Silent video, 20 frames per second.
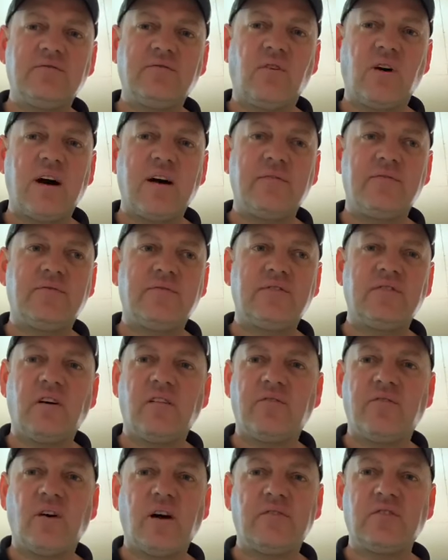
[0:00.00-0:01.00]
five
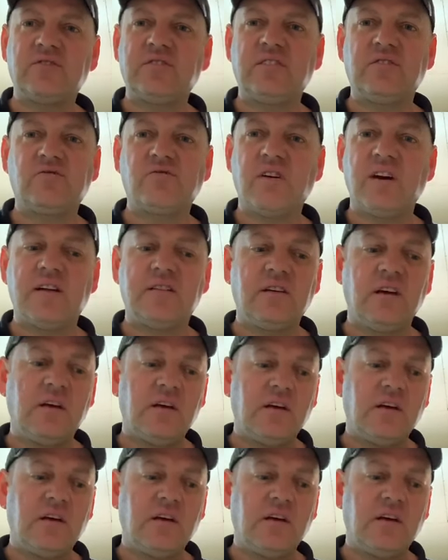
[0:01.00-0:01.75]
or 6 grand.